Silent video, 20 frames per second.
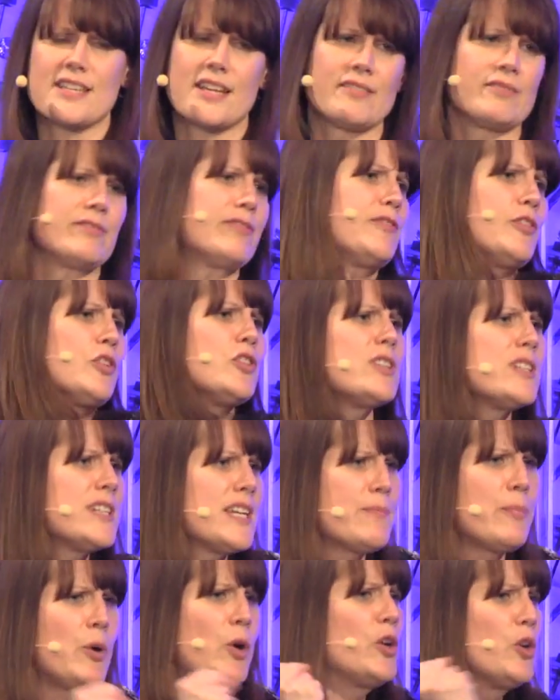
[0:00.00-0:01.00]
and fund
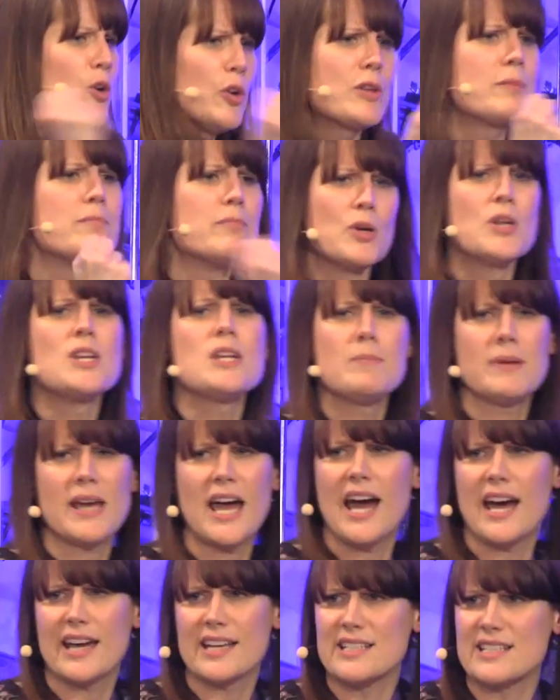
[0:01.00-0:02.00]
it, putting all the money
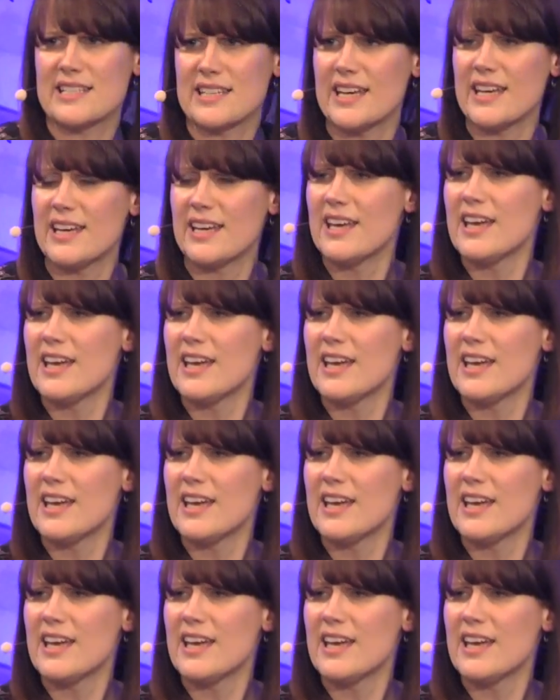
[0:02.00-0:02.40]
behind it,